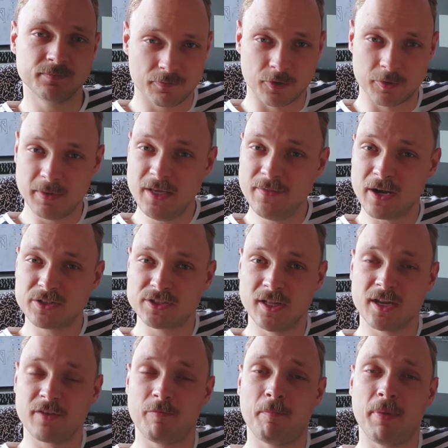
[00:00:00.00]
For me there's a
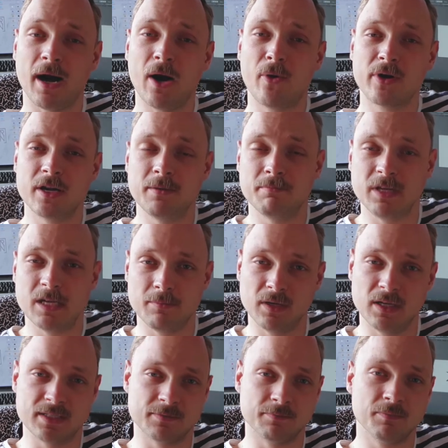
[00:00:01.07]
lot of power in
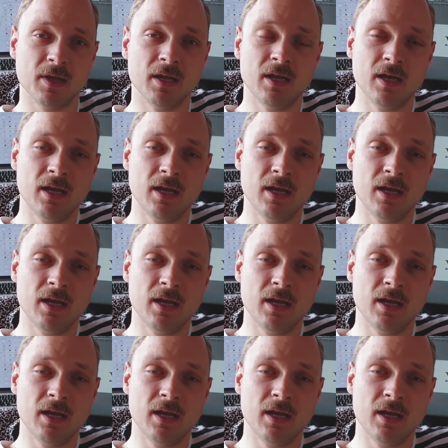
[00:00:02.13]
minimalism.